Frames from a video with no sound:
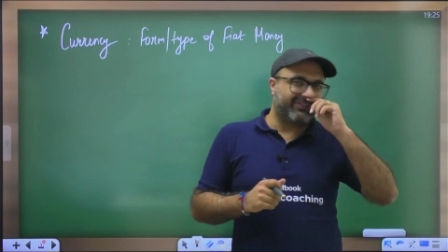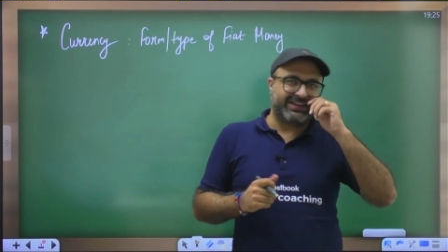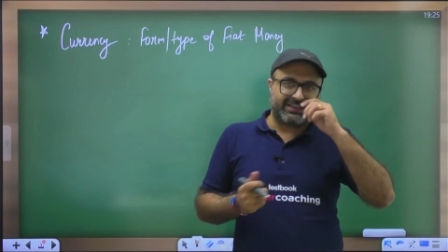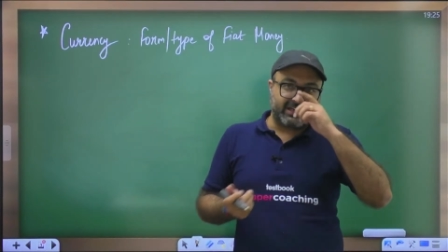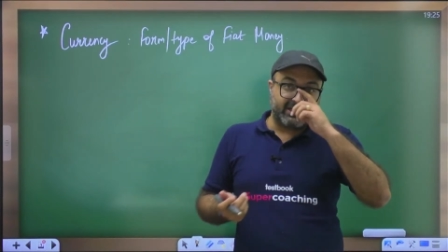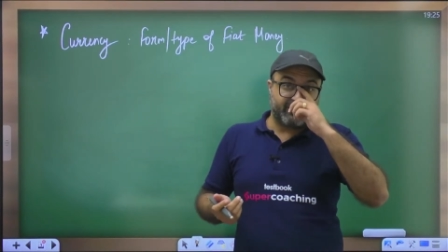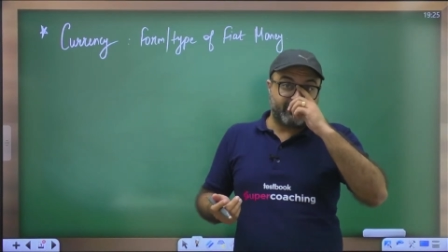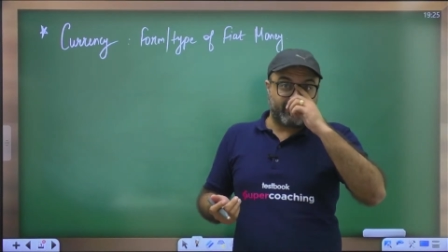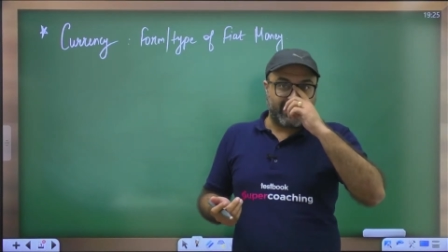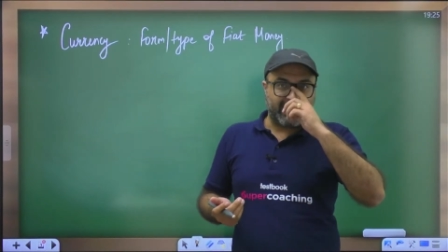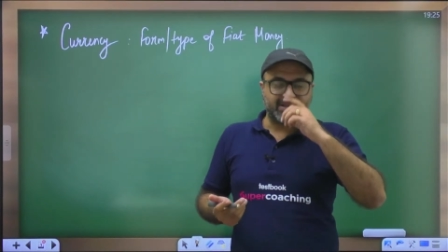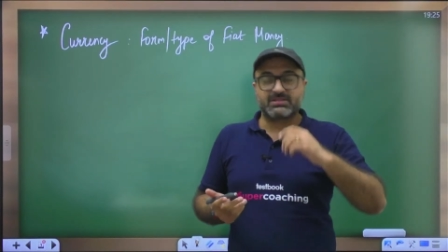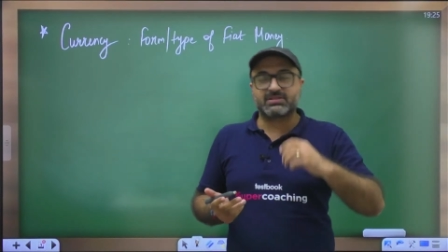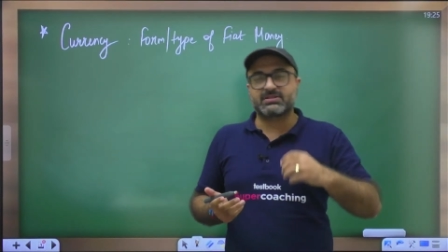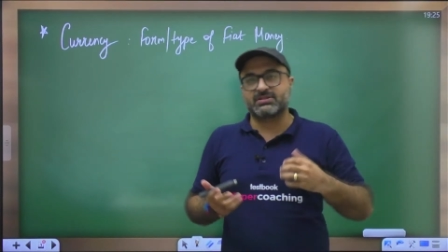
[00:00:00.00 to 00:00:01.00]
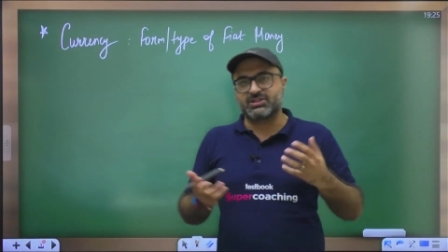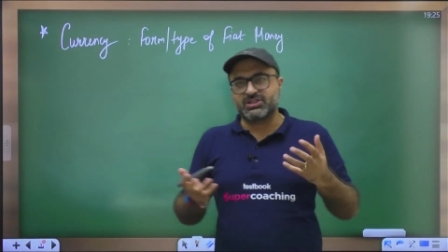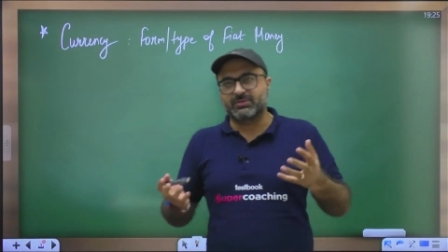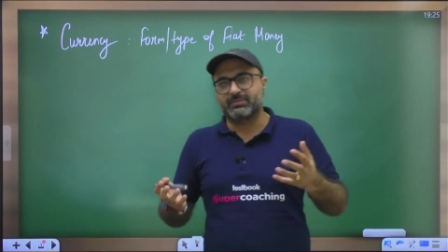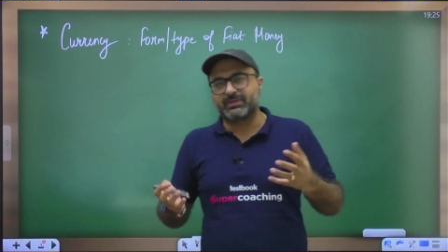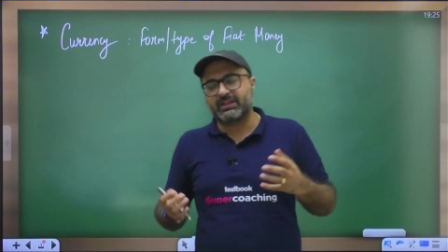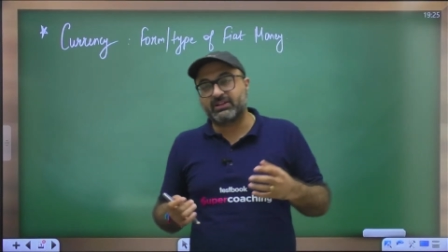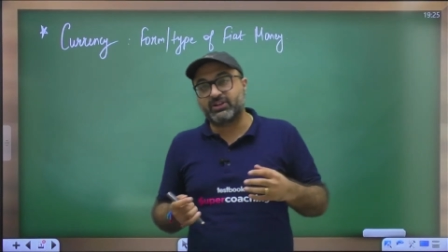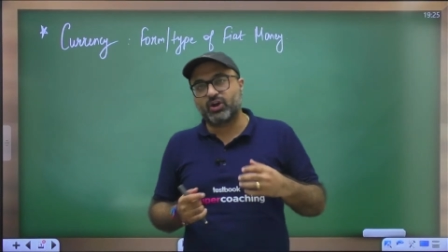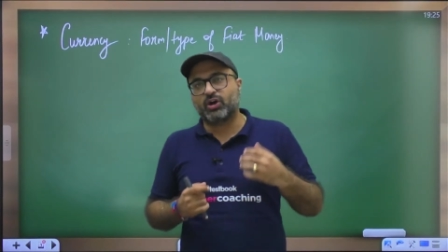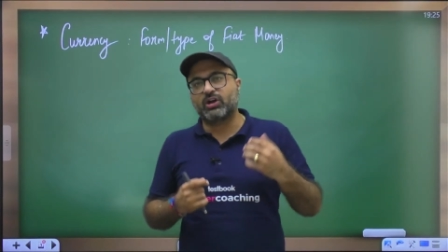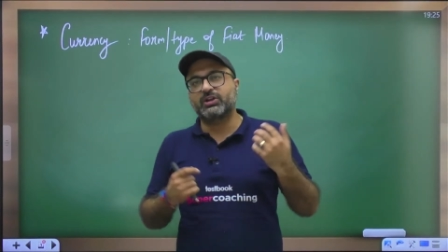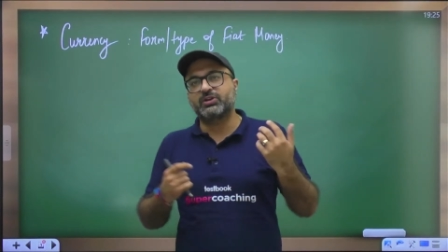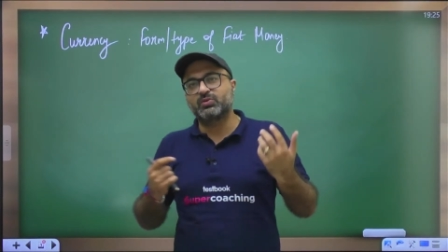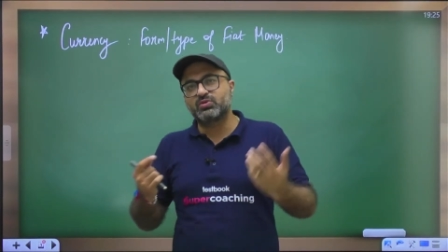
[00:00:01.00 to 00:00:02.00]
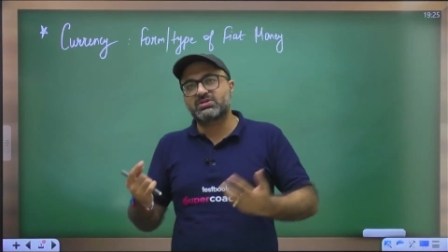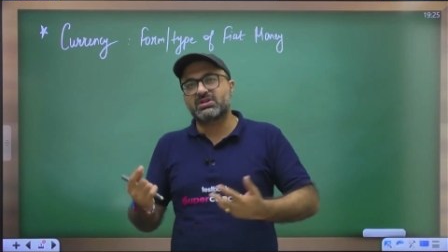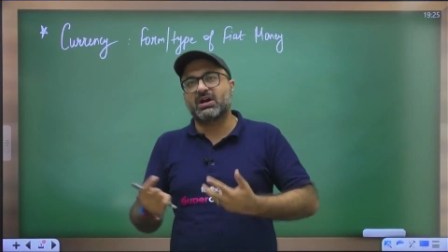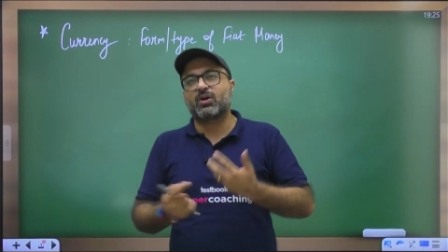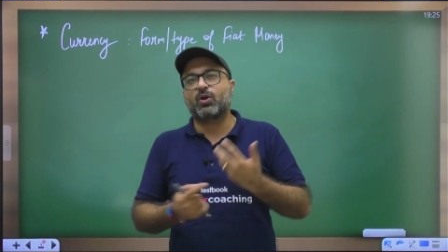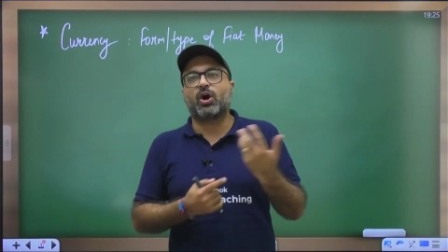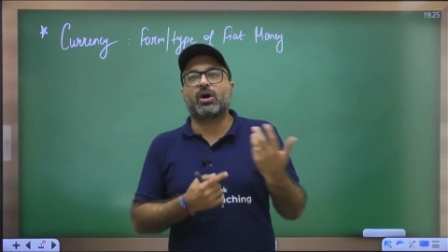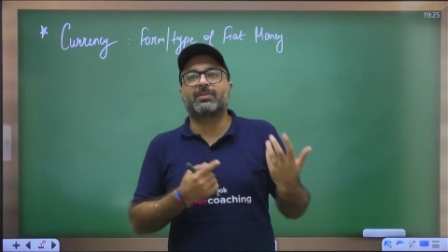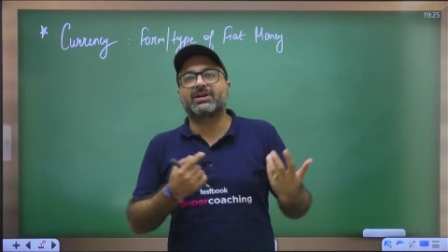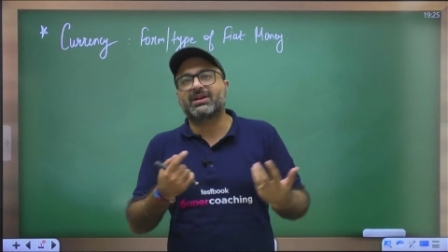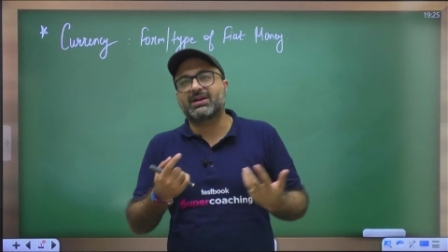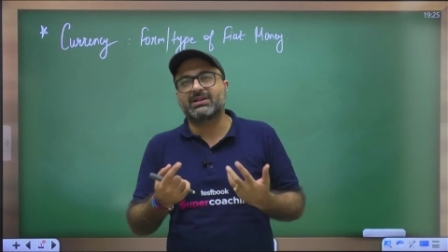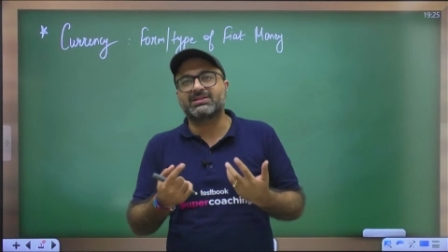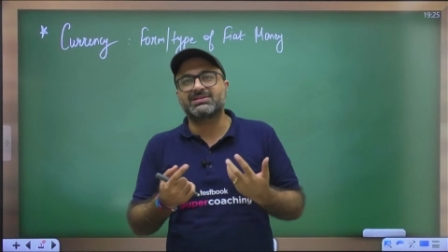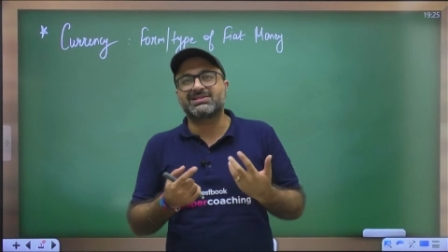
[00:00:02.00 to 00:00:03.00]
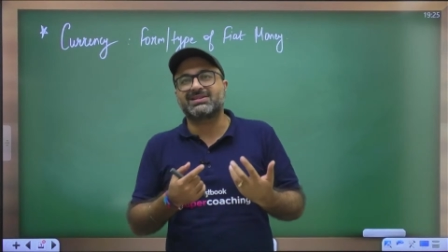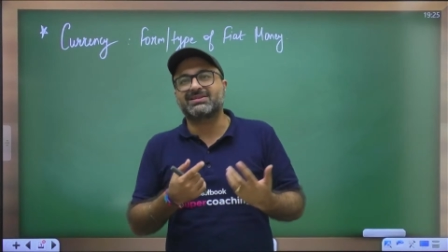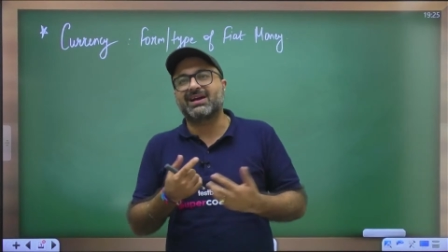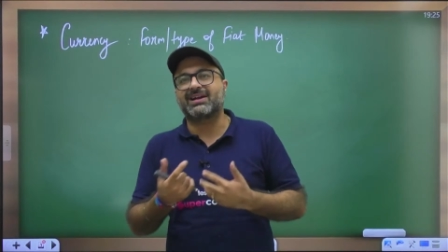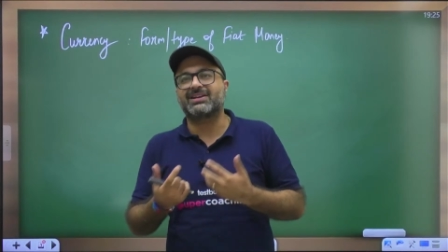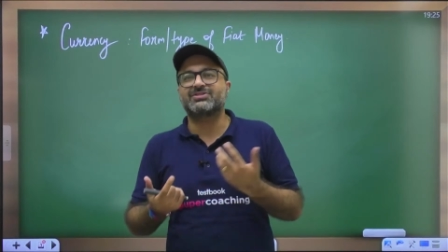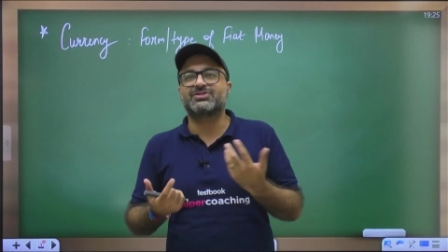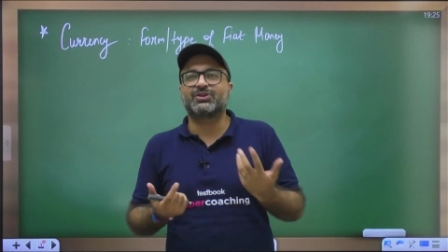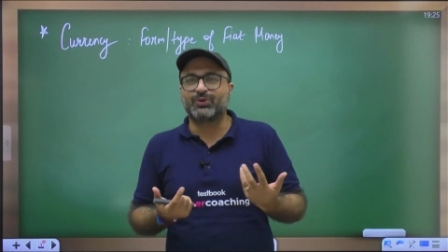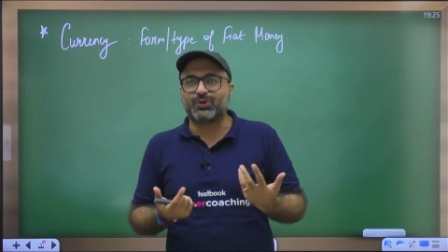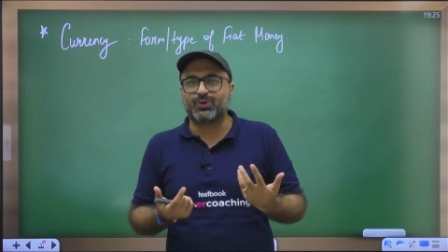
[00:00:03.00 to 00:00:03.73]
France, Germany, they all use a common currency, that is euro.